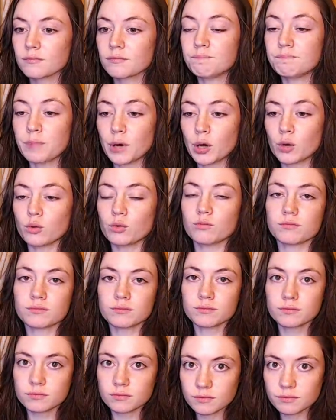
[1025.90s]
Boom.
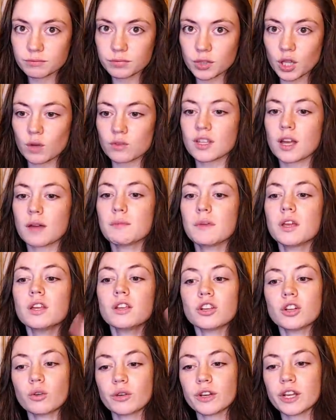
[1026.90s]
Blows up.
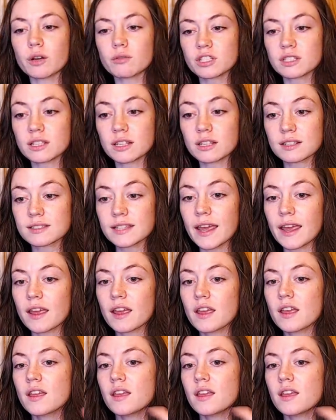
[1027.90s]
You don't hear what she's gonna say.